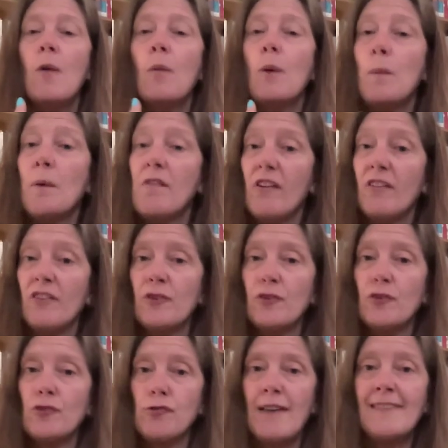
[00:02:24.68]
When we're under
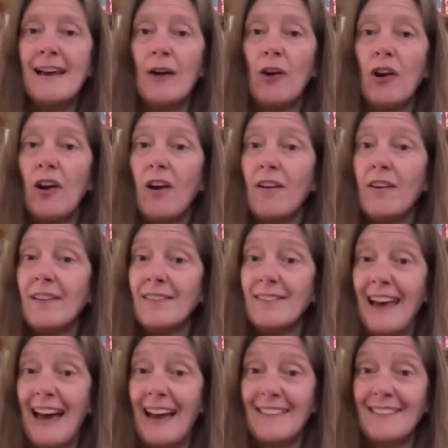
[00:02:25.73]
stress, our lung
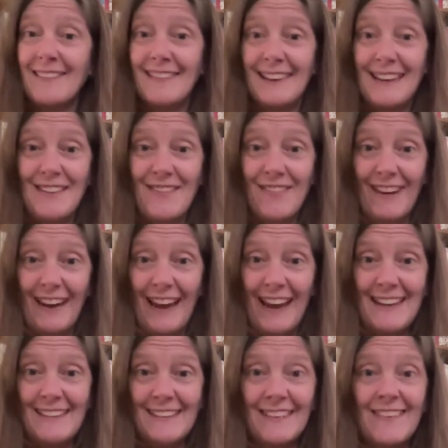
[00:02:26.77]
sacs
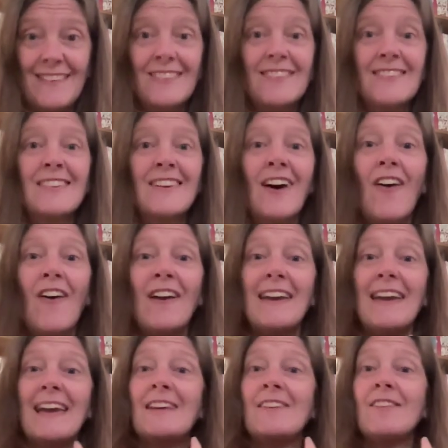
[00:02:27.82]
deflate and the
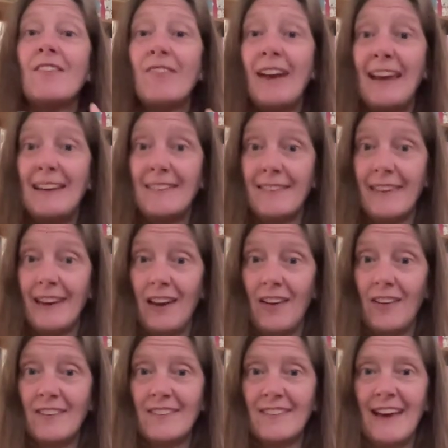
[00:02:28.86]
sigh inflates the
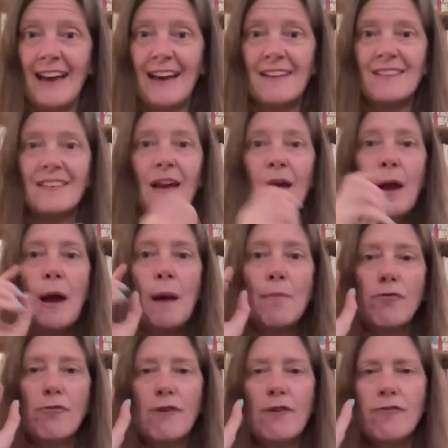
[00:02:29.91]
lung sacs.
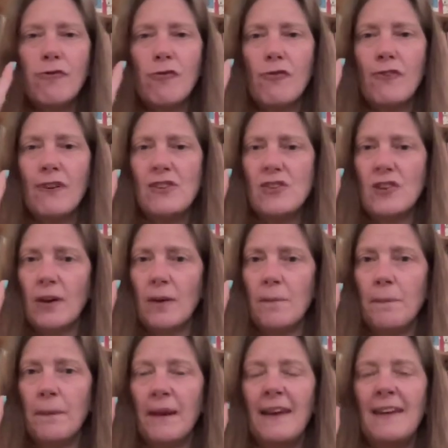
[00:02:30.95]
Peripheral
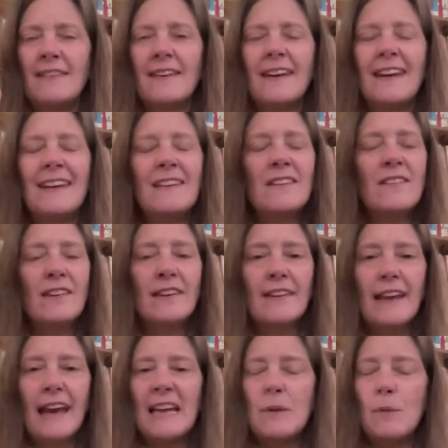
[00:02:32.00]
vision is an instant
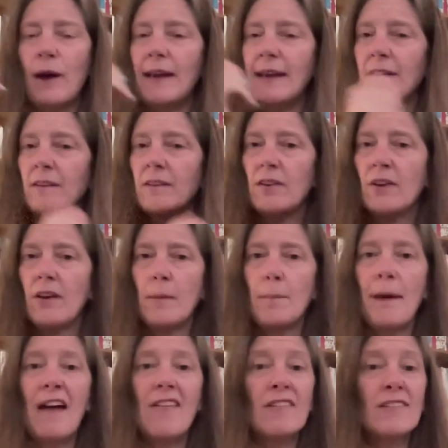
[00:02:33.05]
gateway into the
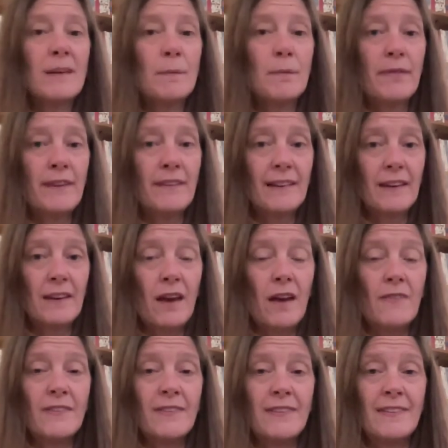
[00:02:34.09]
parasympathetic
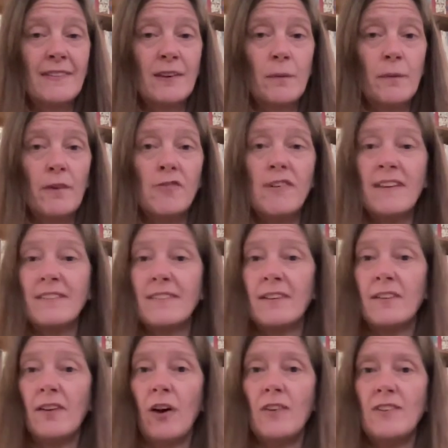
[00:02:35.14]
nervous system, the rest
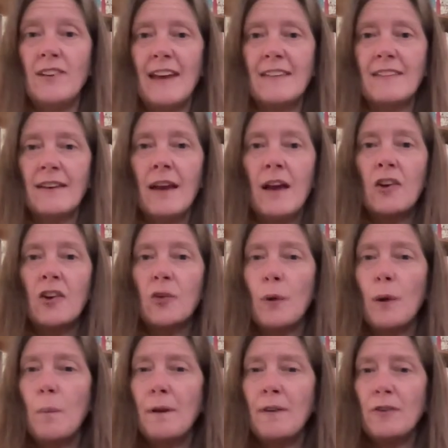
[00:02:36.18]
and digest, because
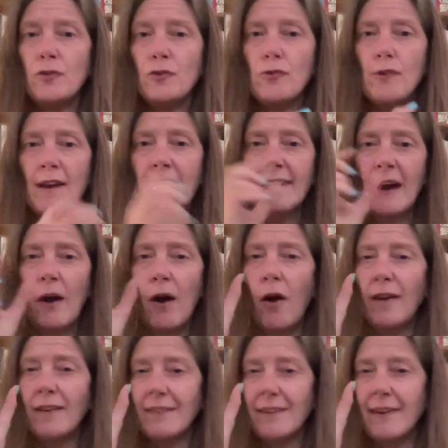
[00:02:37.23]
when we're stressed, our
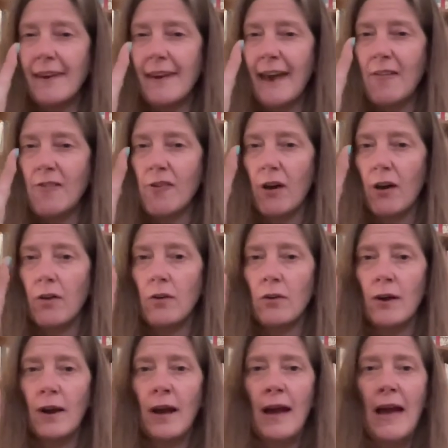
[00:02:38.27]
eyes narrow
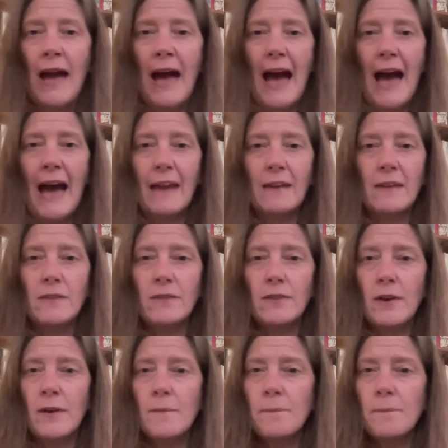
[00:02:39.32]
and